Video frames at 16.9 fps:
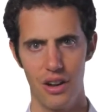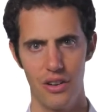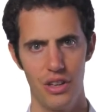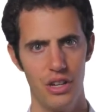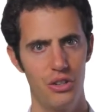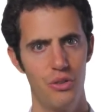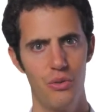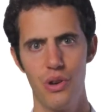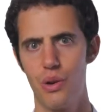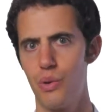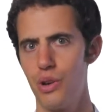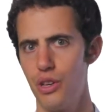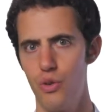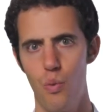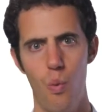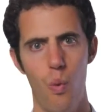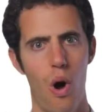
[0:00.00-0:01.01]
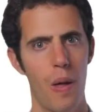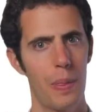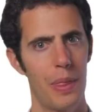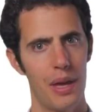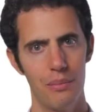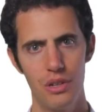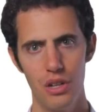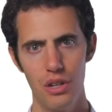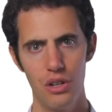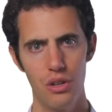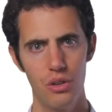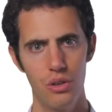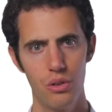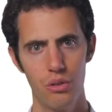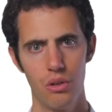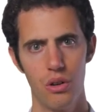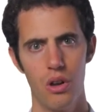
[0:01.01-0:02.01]
Are they doing what you want them to
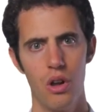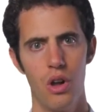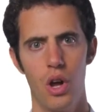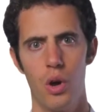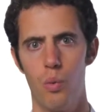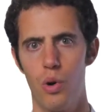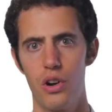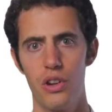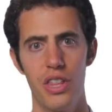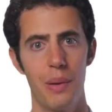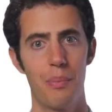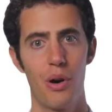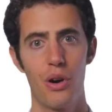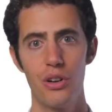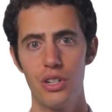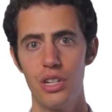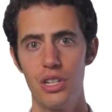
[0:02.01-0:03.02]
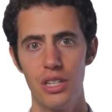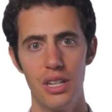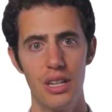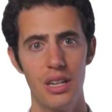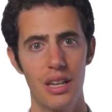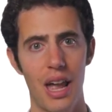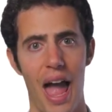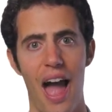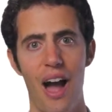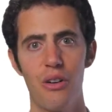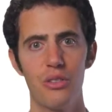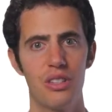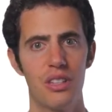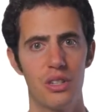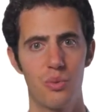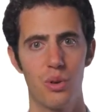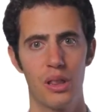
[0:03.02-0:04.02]
do? What are they purchasing? How is
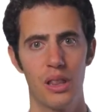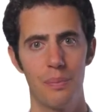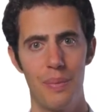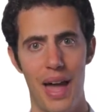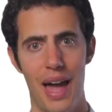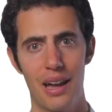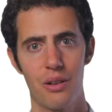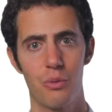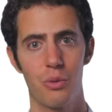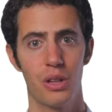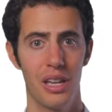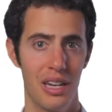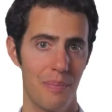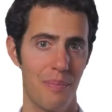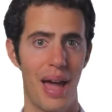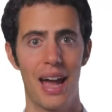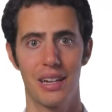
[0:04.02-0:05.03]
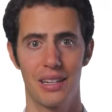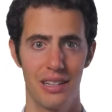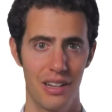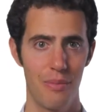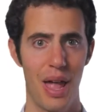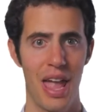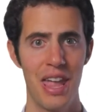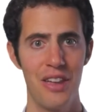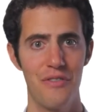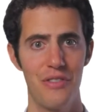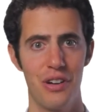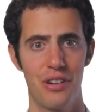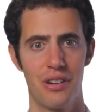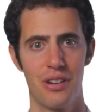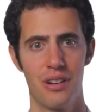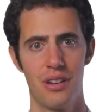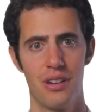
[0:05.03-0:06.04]
this related back to their behavior?